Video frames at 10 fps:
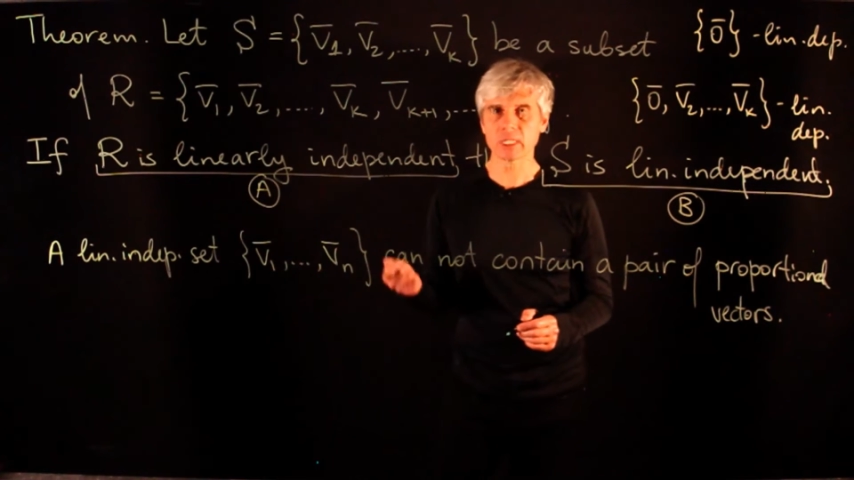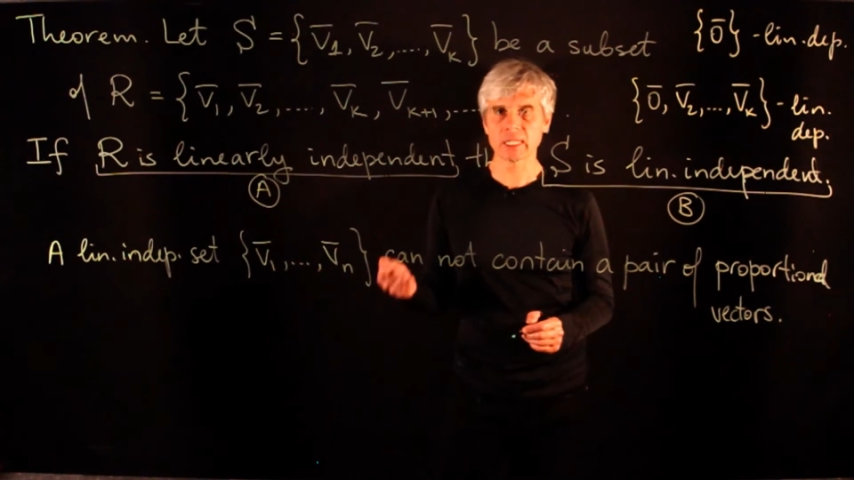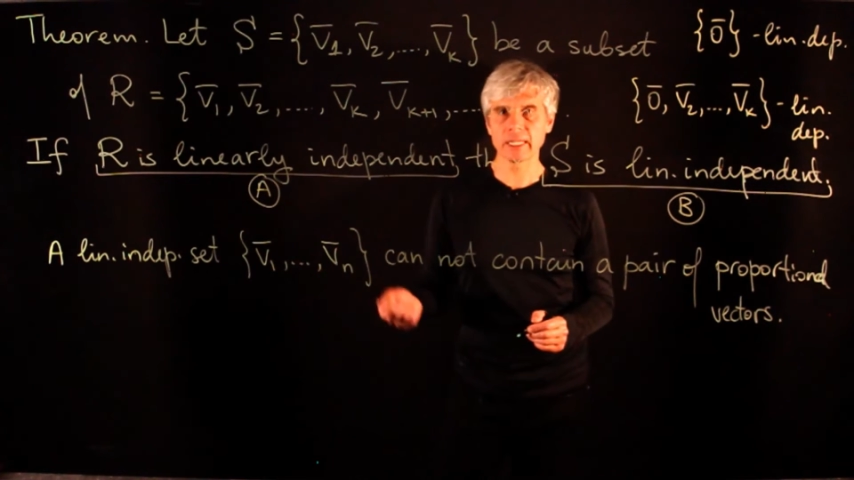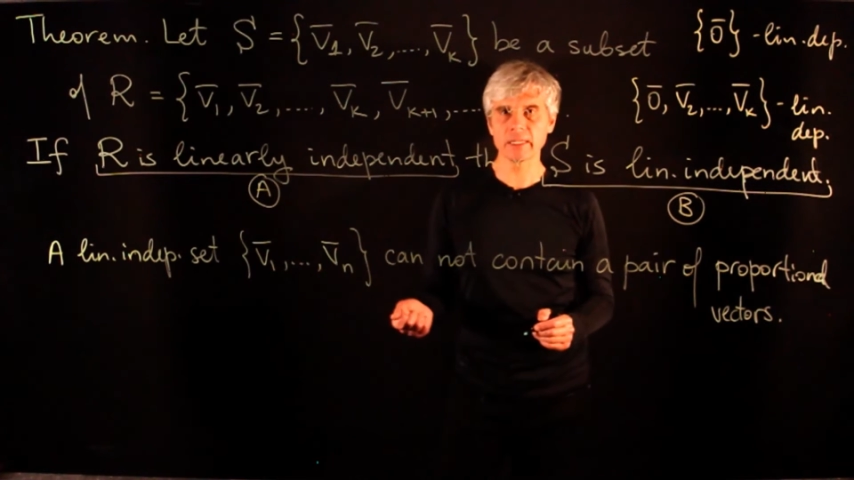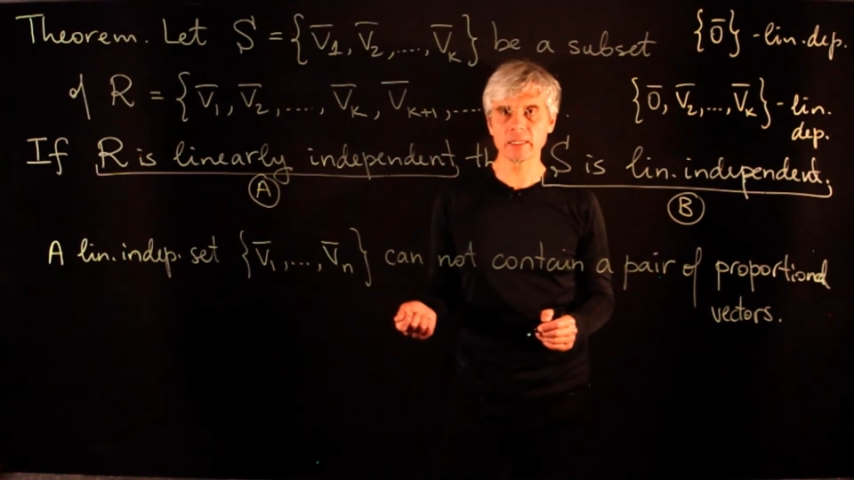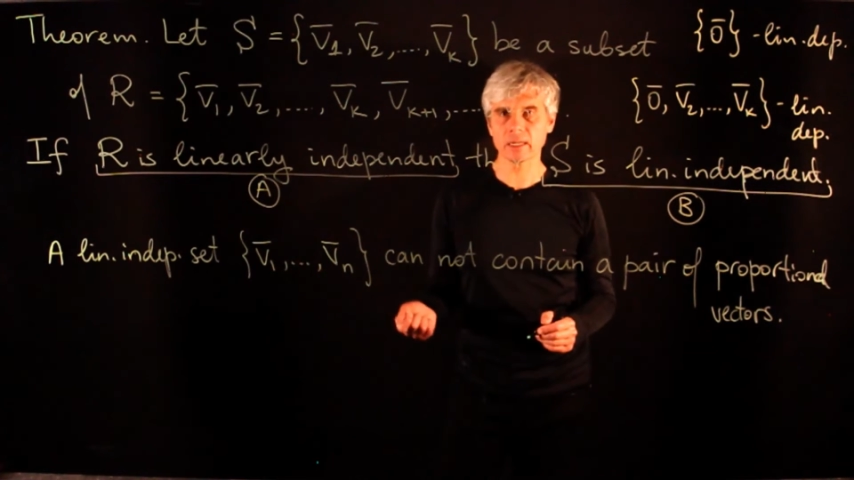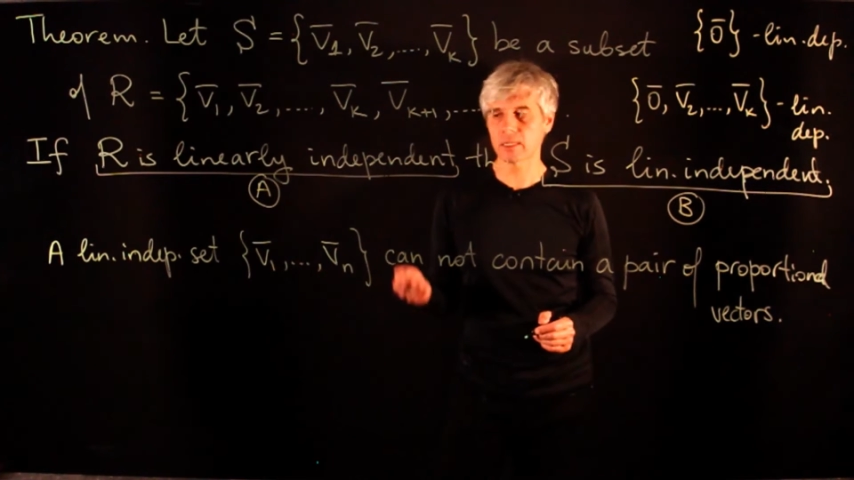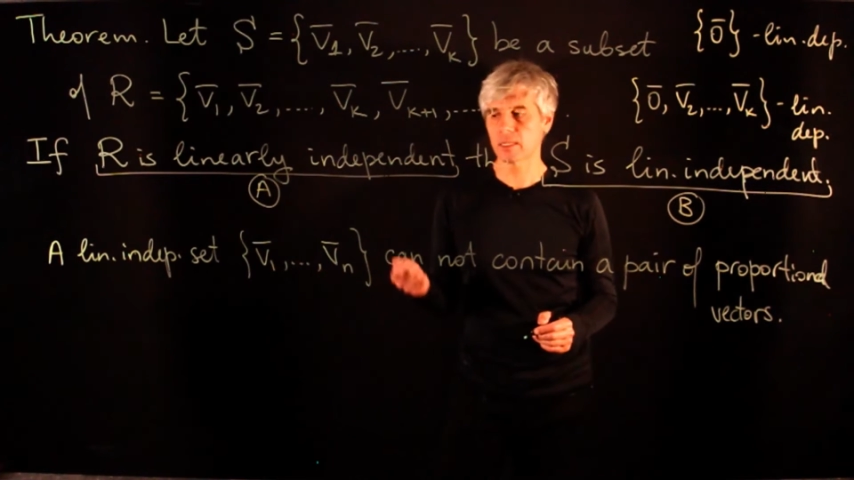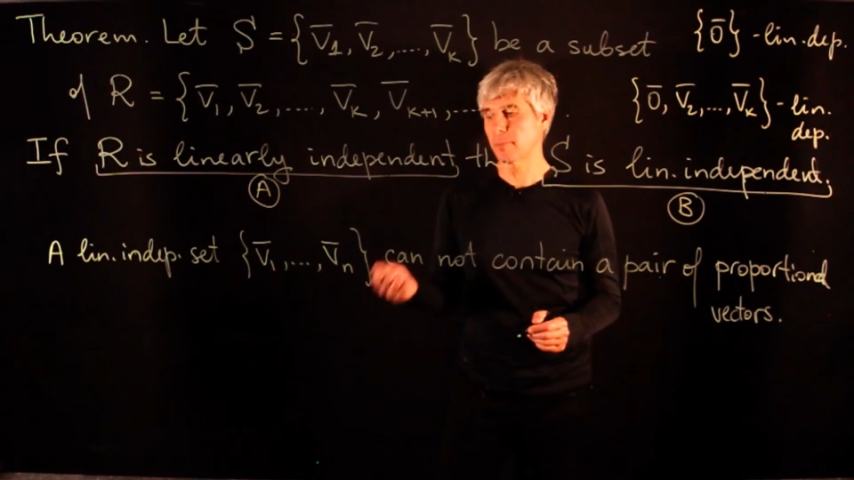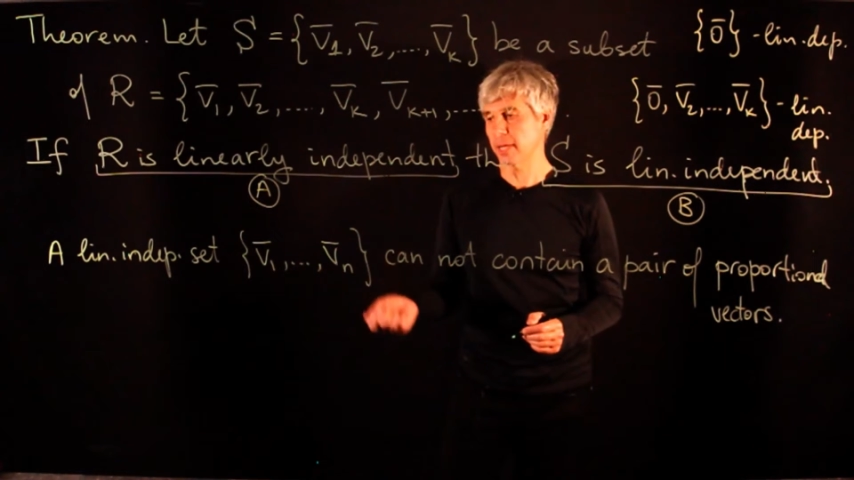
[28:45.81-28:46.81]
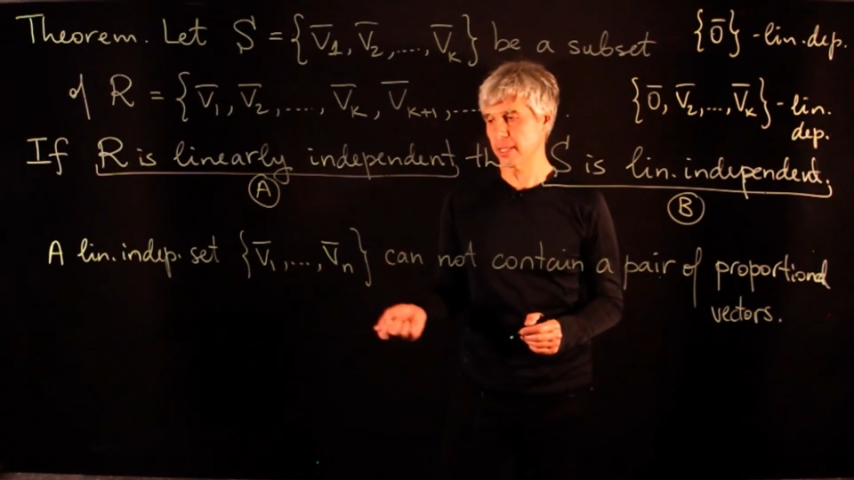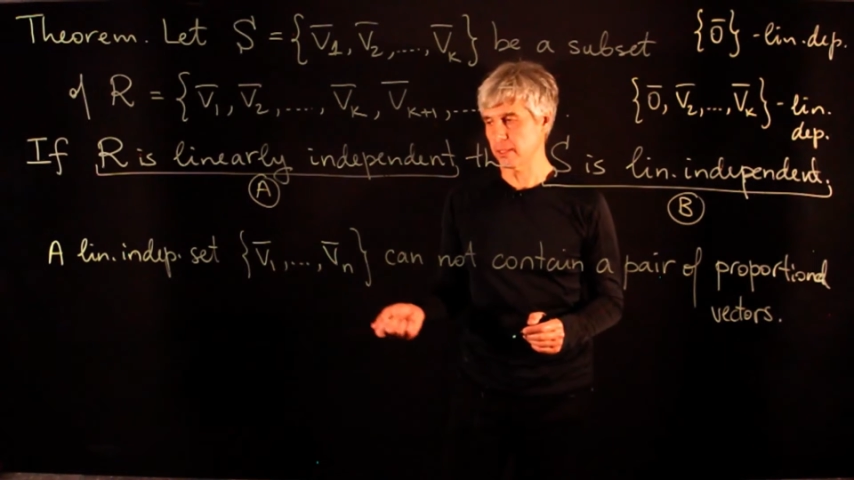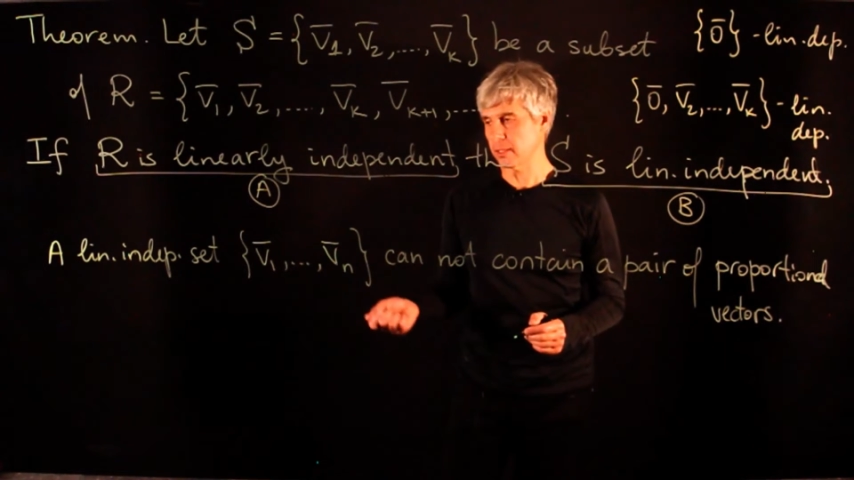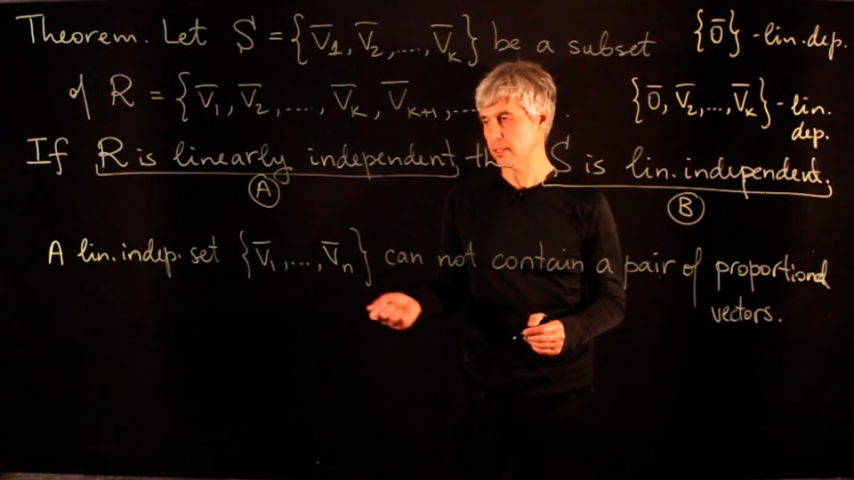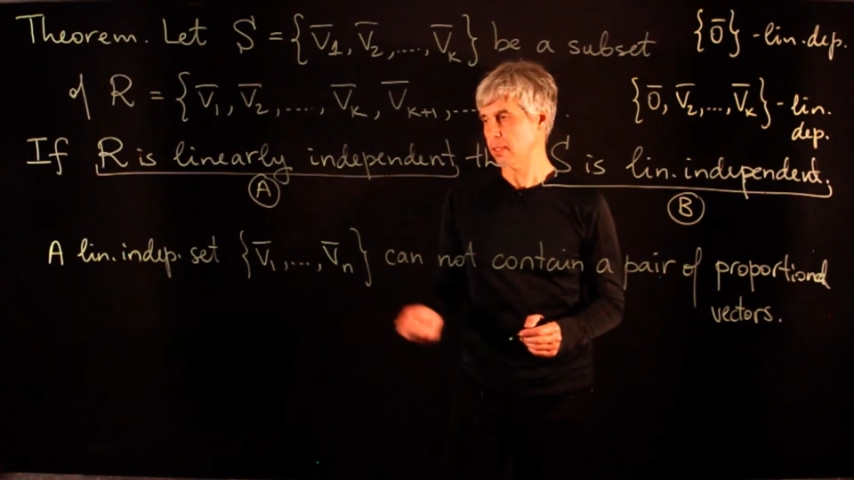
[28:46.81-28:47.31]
is linearly dependent.